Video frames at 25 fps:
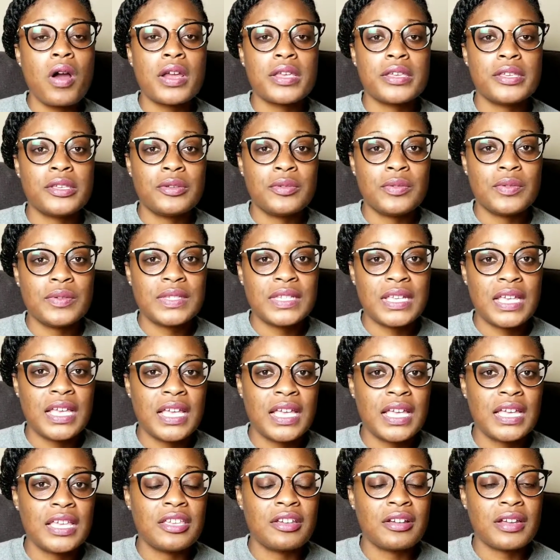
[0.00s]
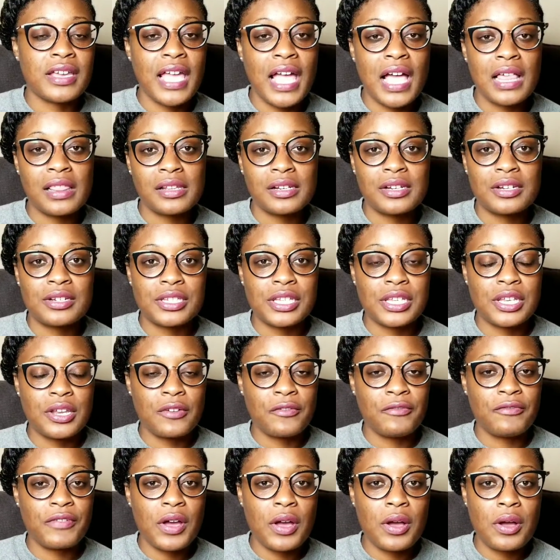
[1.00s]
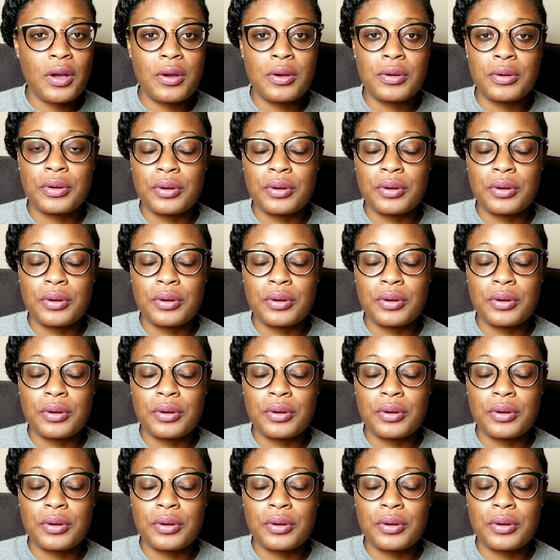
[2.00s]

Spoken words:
using your calendars in your phone